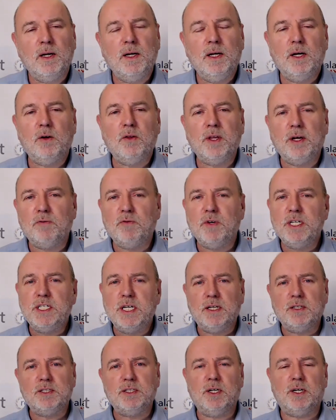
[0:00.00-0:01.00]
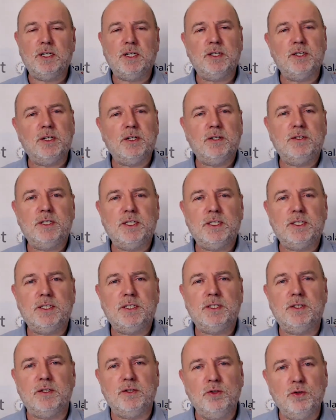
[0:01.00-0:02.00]
Yeah, on that retail side, I
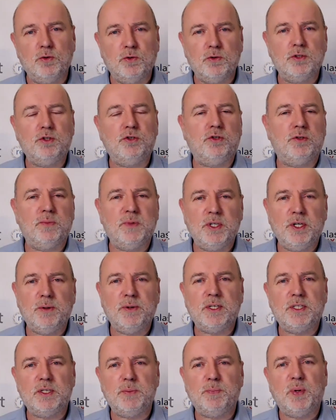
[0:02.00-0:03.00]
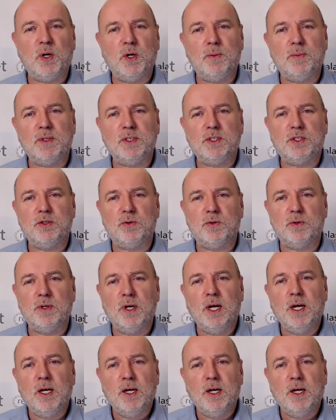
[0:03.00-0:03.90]
noticed that Nordstrom, the US department store,